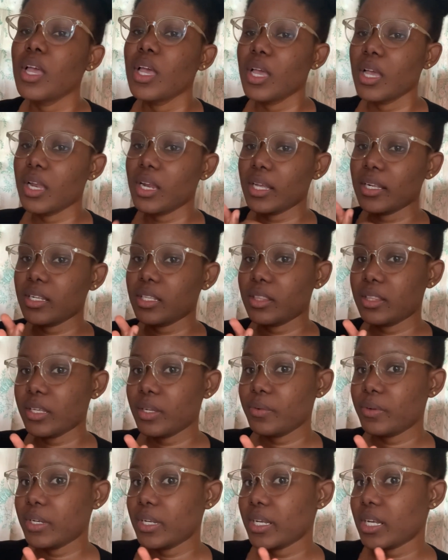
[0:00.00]
And like the third
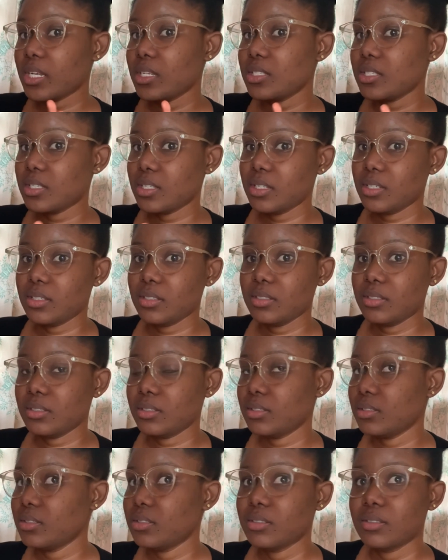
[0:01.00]
one, like I said,
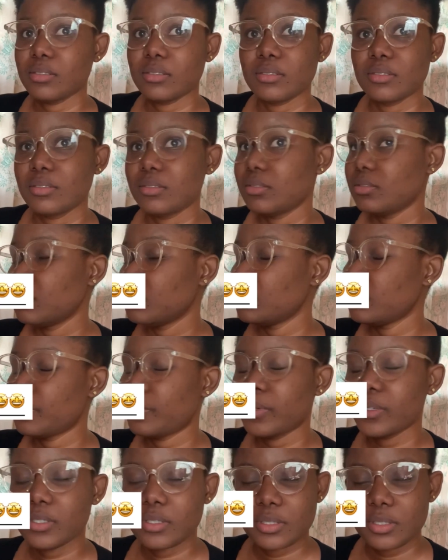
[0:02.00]

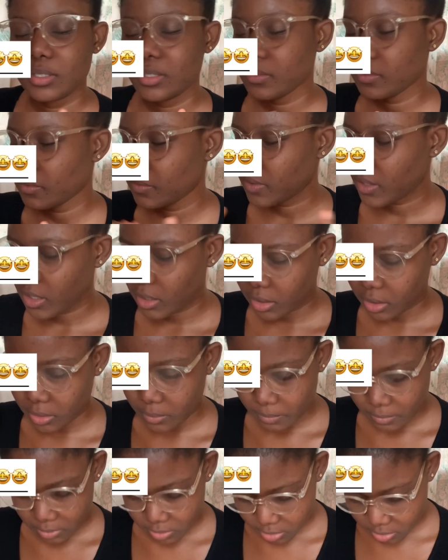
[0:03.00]
positive
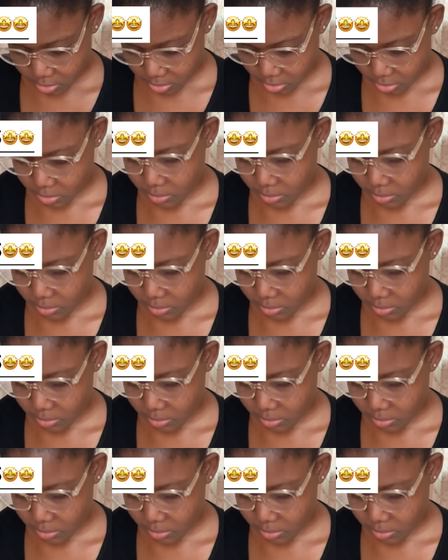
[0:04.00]
vibes.